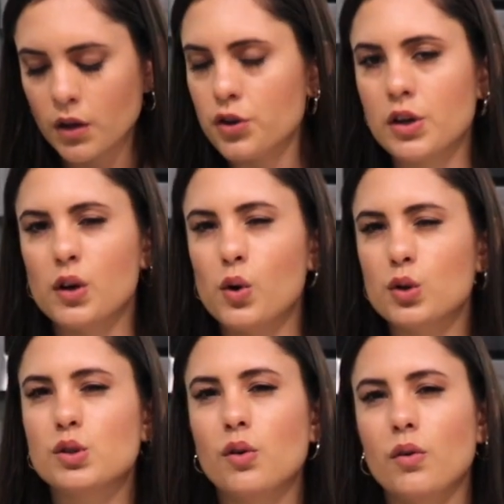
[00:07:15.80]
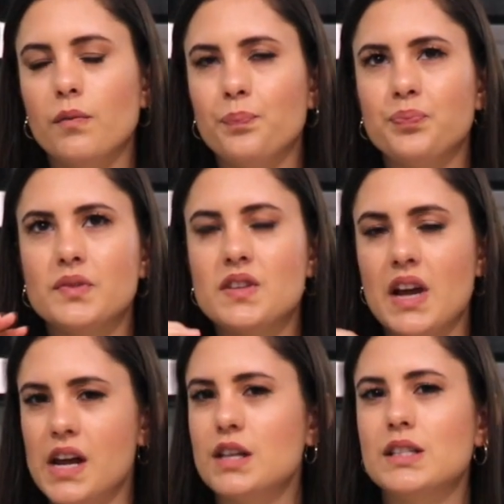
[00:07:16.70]
You can also
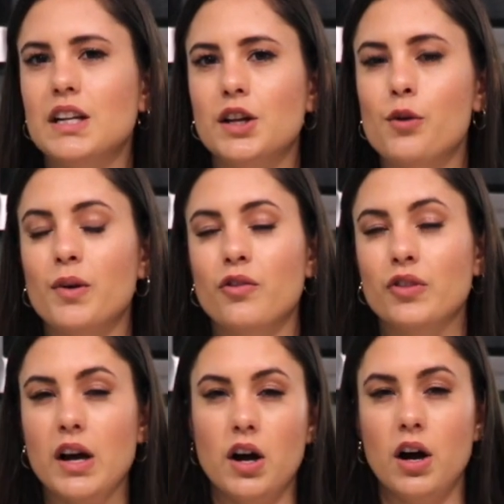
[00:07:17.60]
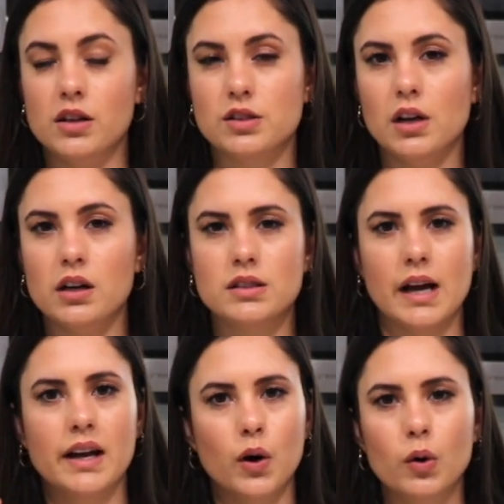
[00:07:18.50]
taste a little bit of that hot sauce.
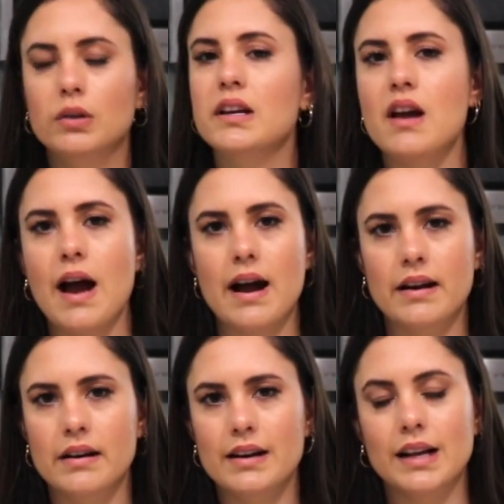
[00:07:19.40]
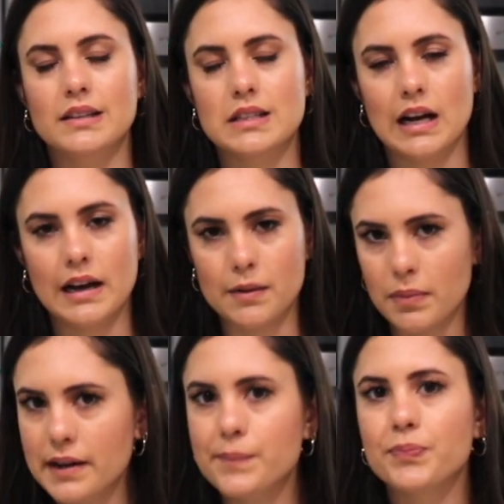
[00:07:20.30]
I only added a tiny
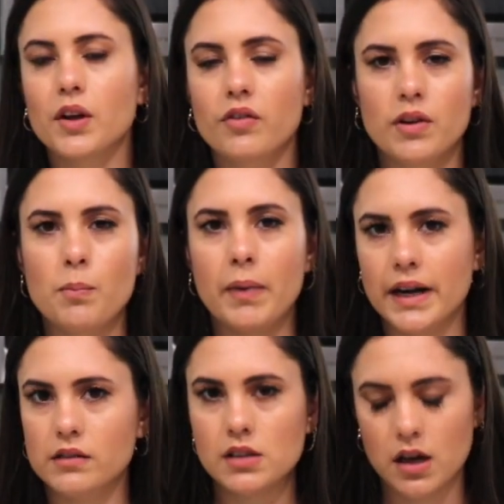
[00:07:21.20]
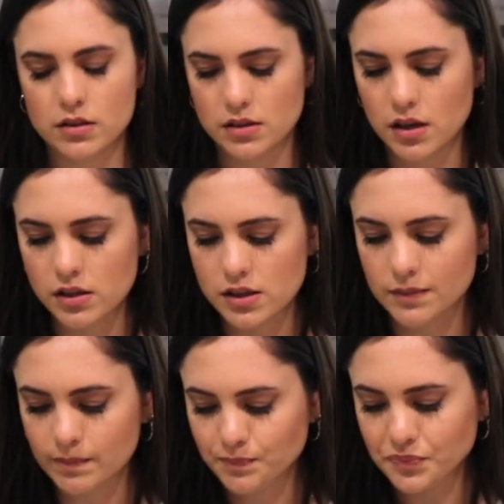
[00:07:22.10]
bit of a mild hot sauce.
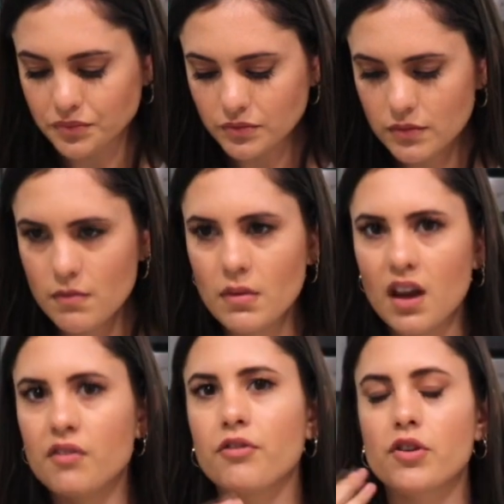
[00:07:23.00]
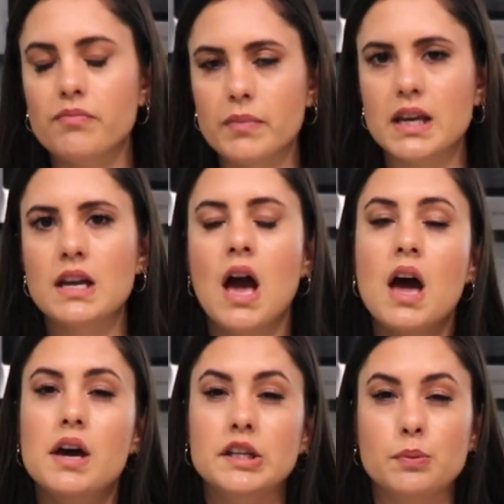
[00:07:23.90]
And for me,
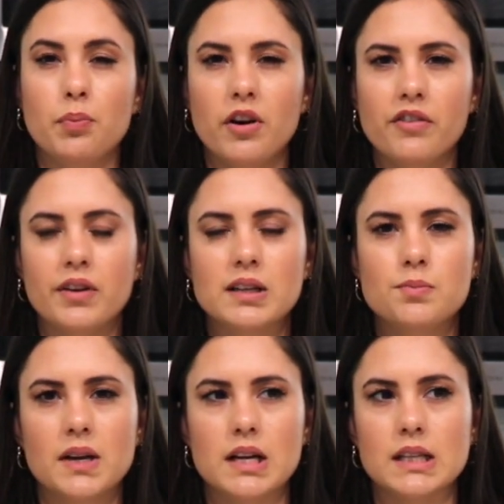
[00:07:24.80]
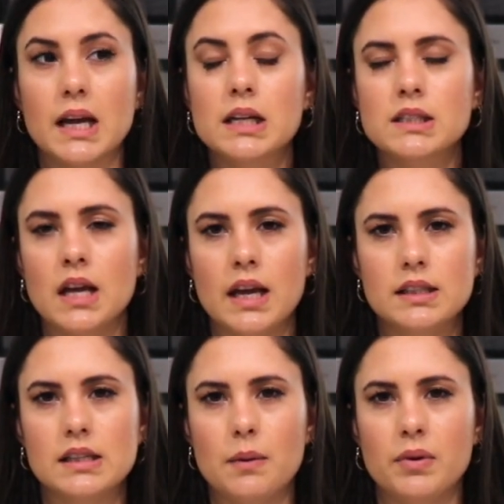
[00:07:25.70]
it's perfect because I can
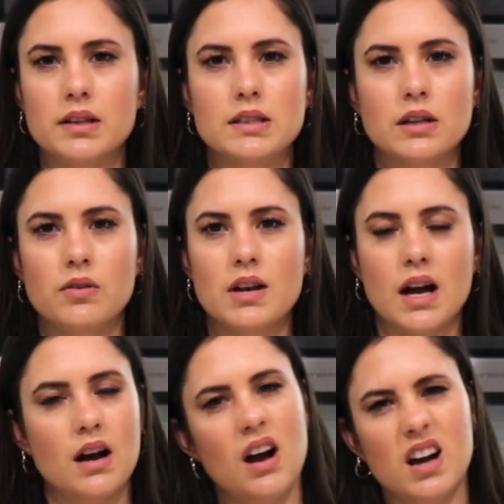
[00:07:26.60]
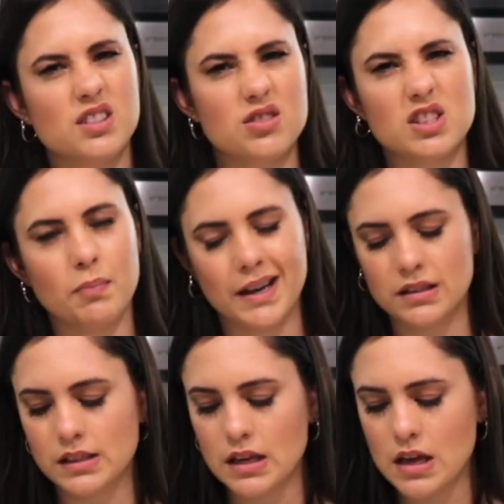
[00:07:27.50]
taste it, but it's still not hot or
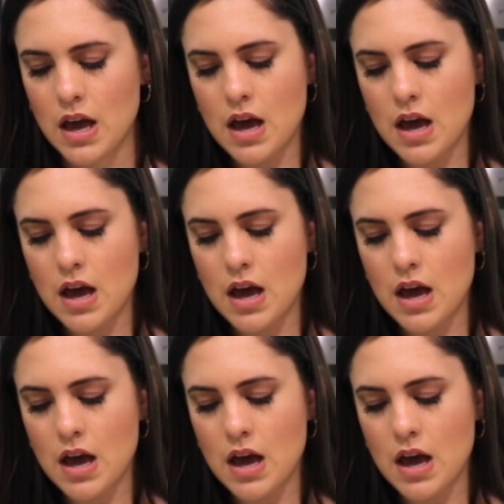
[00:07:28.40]
spicy.